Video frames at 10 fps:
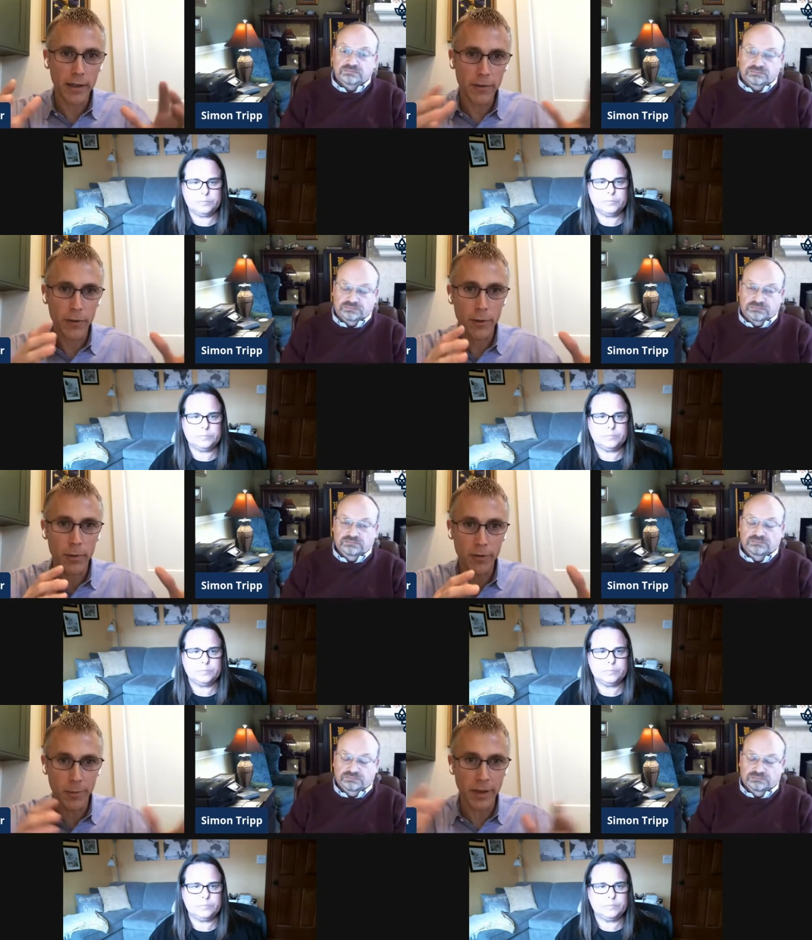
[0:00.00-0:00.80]
Speaker 1: it
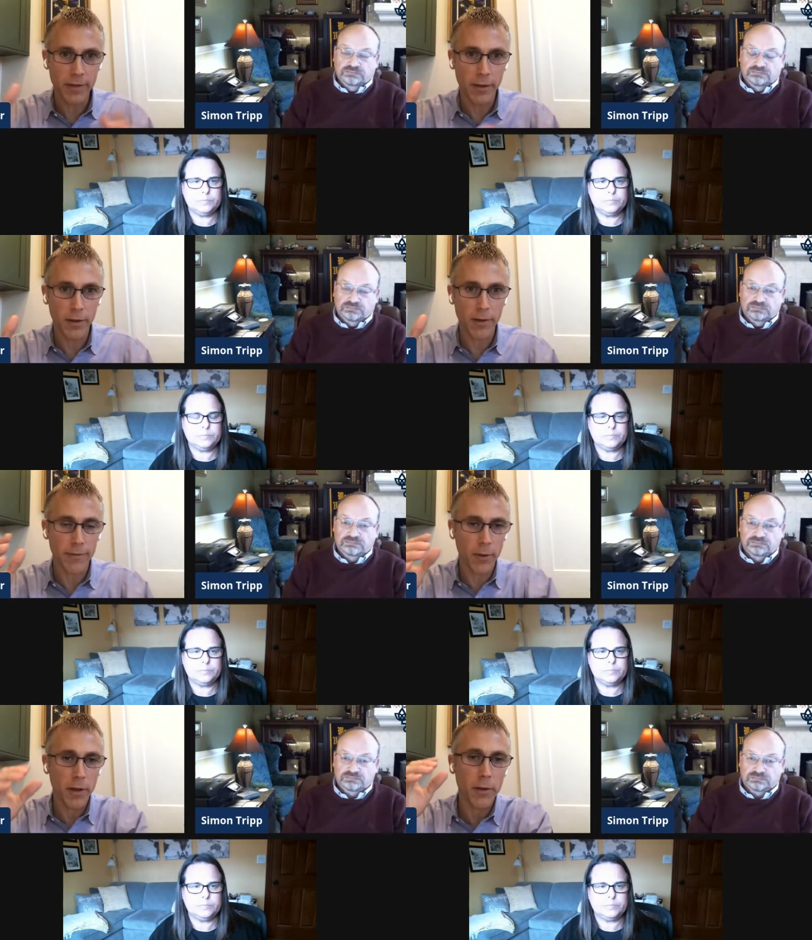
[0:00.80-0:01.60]
to some of these other
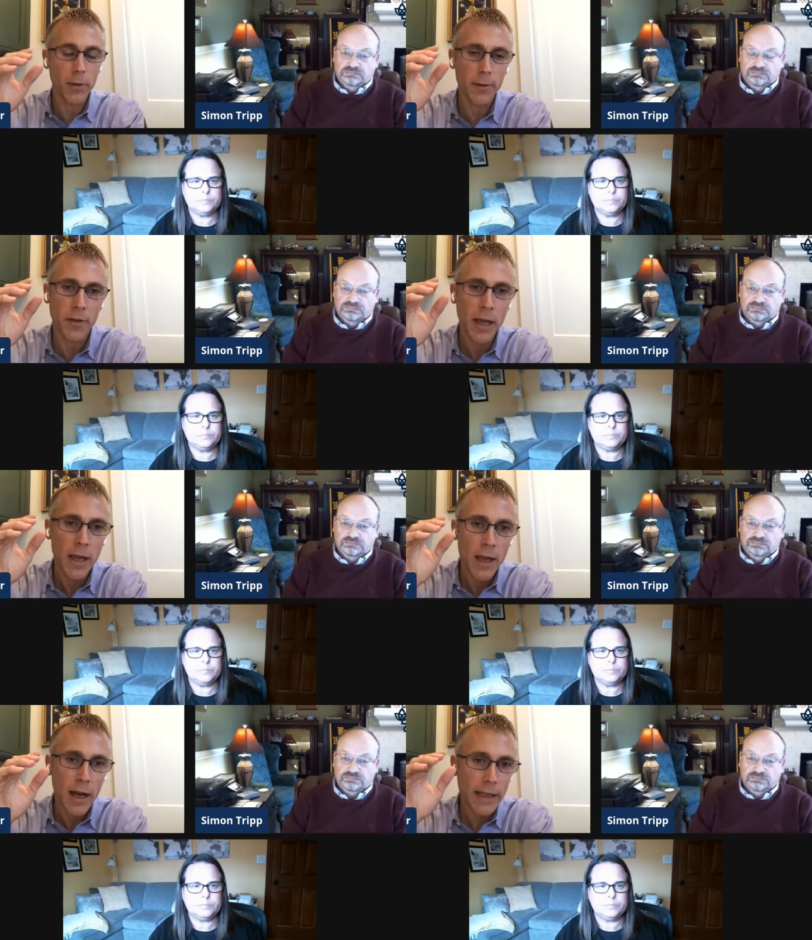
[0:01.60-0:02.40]
verticals
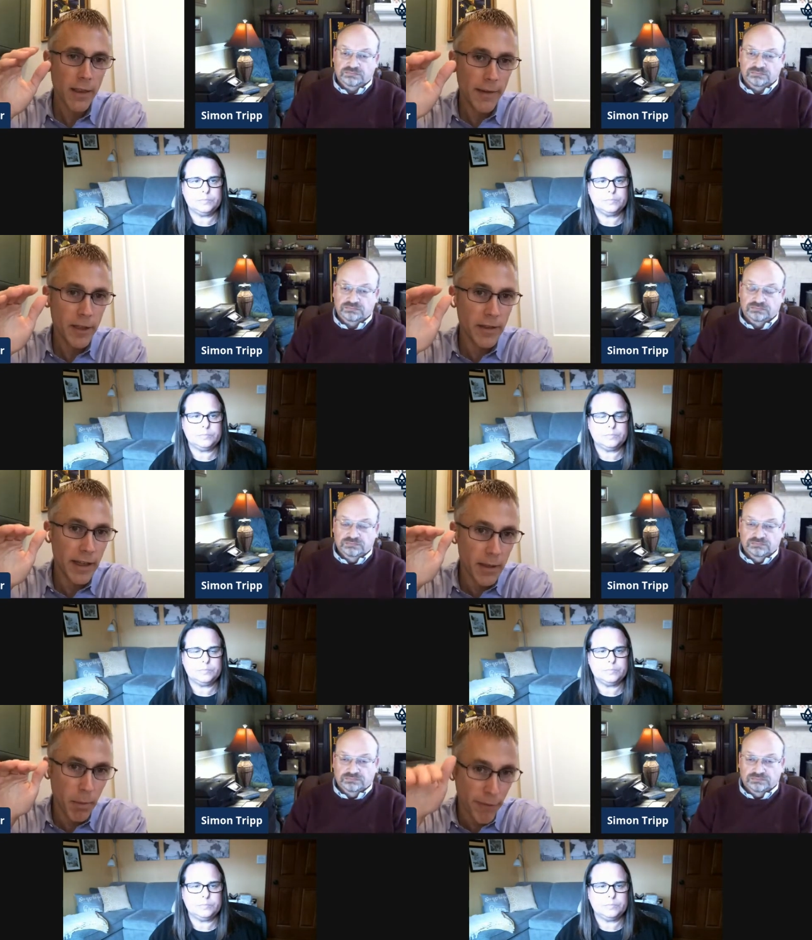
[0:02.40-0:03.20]
i'd love to
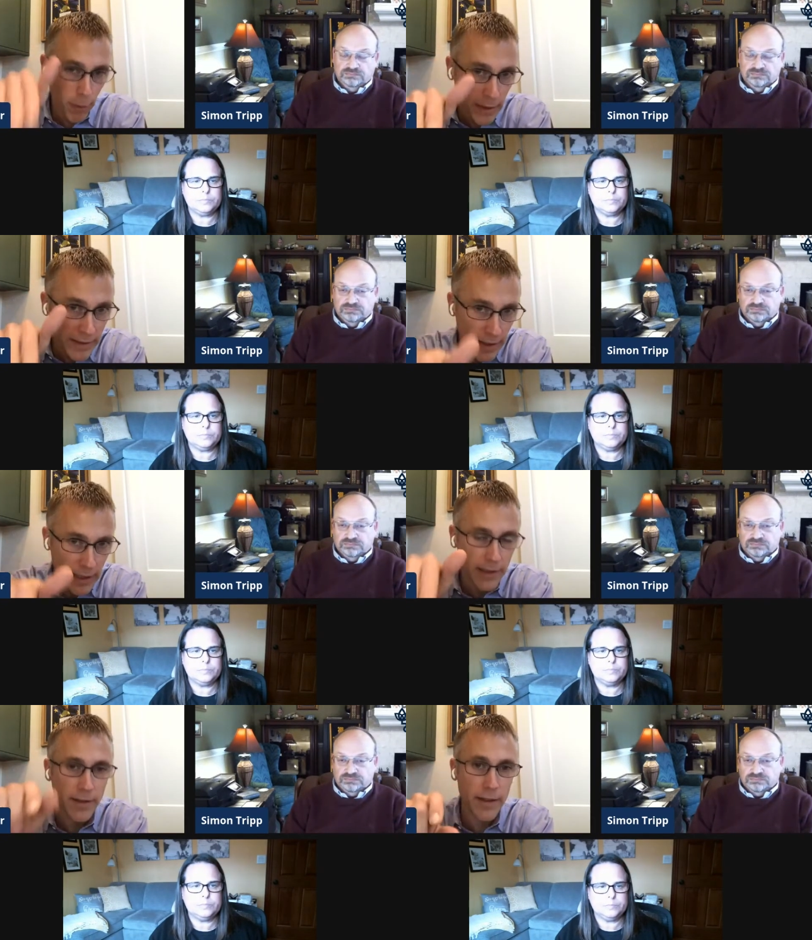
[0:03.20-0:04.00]
dig it before we dig
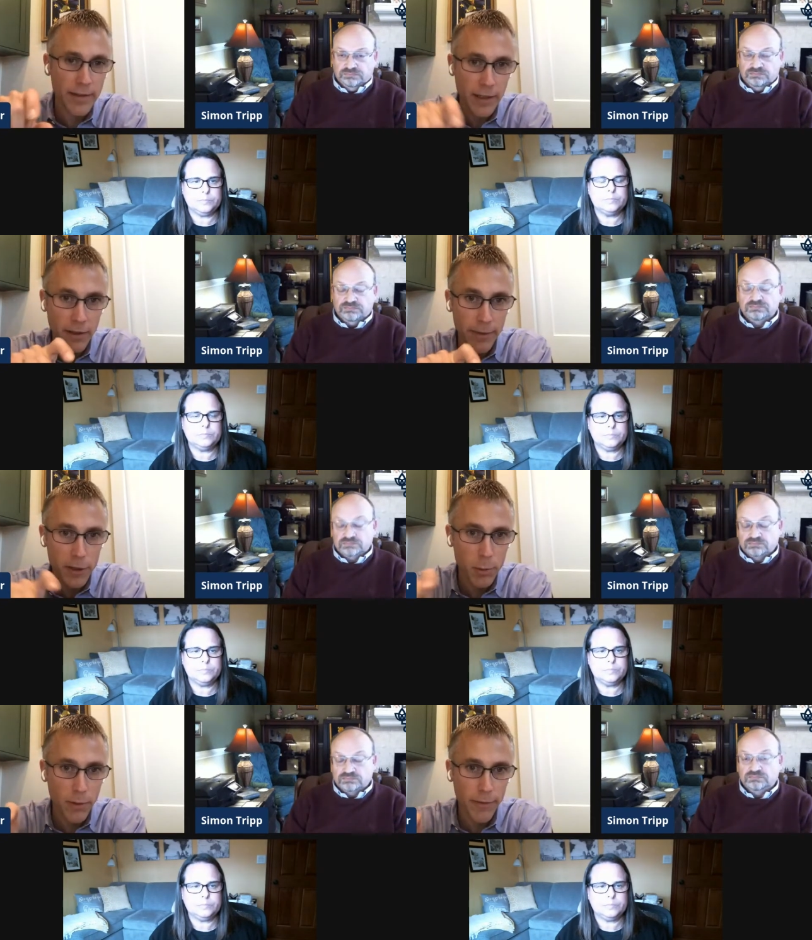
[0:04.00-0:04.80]
into these
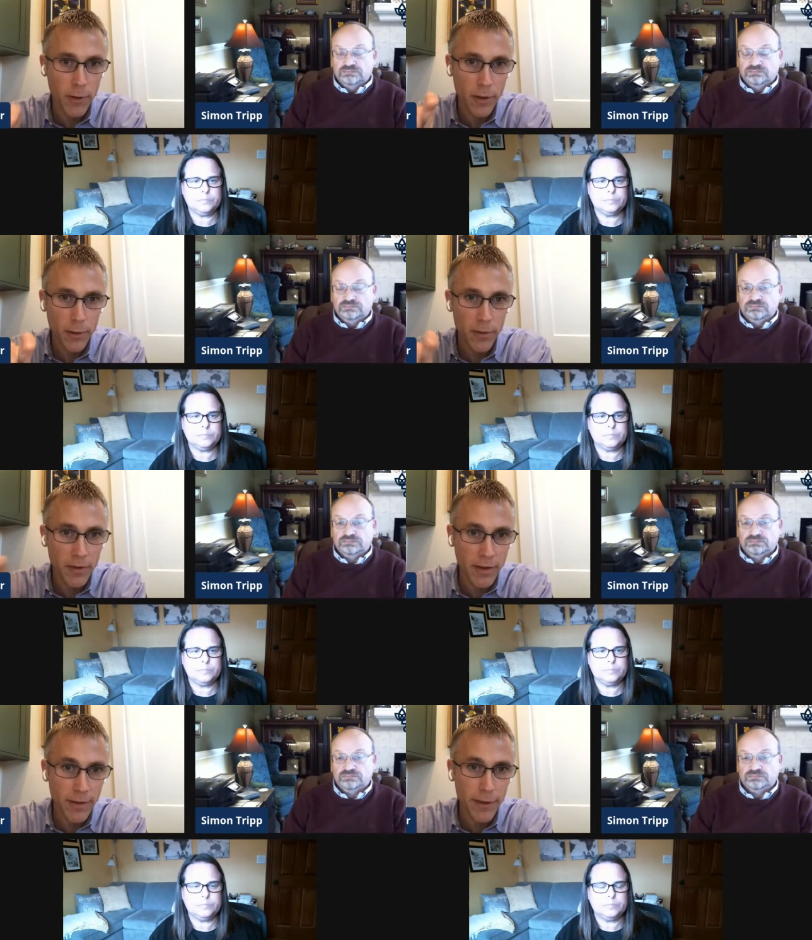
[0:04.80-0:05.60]
individual verticals
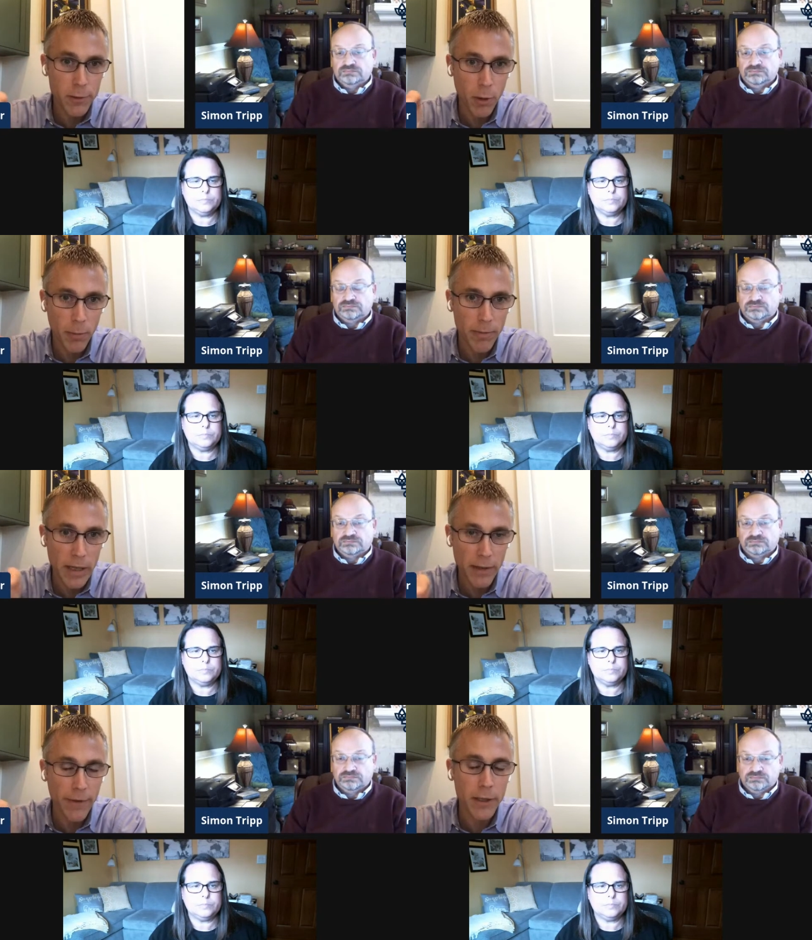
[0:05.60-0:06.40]
these individual
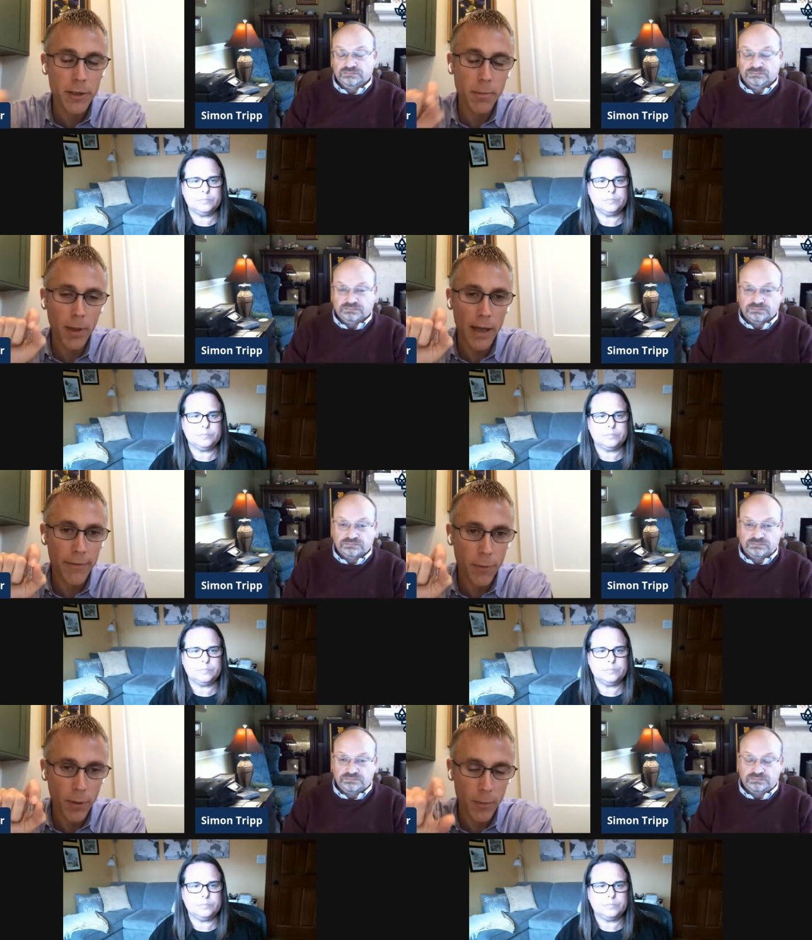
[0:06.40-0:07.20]
innovation
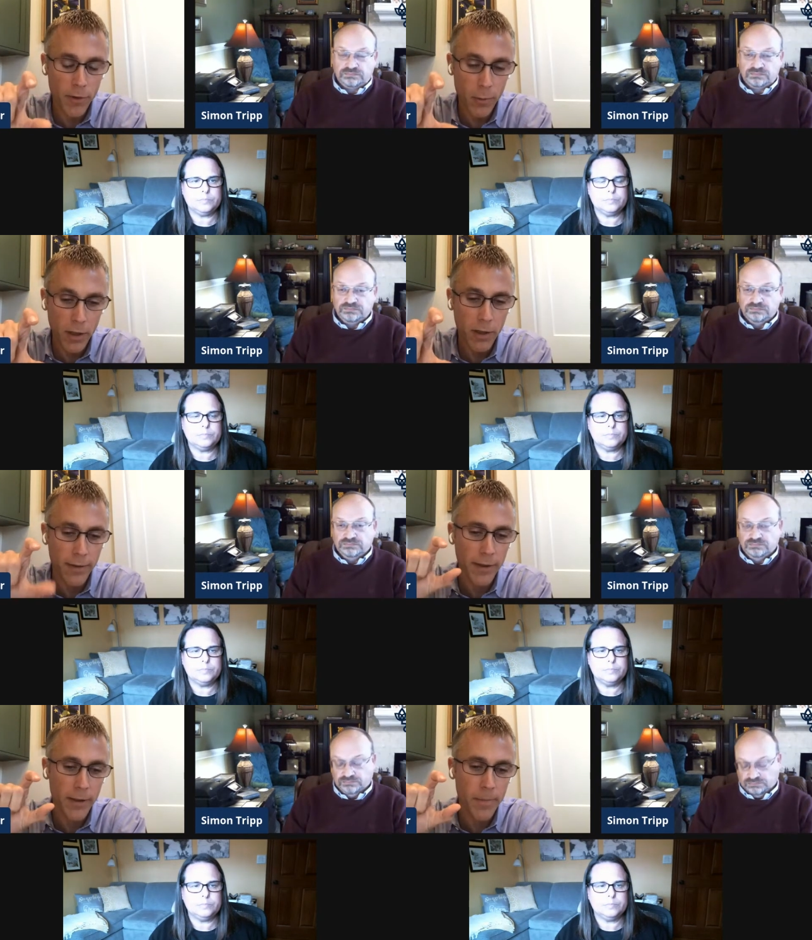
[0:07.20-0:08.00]
platforms that we
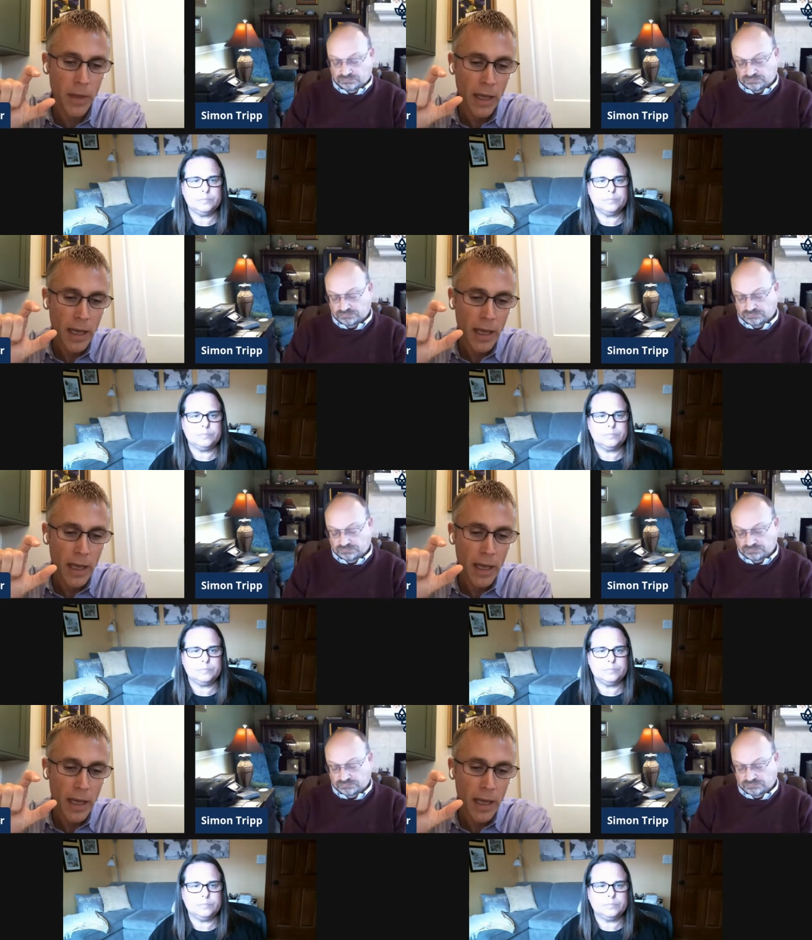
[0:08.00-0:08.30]
call them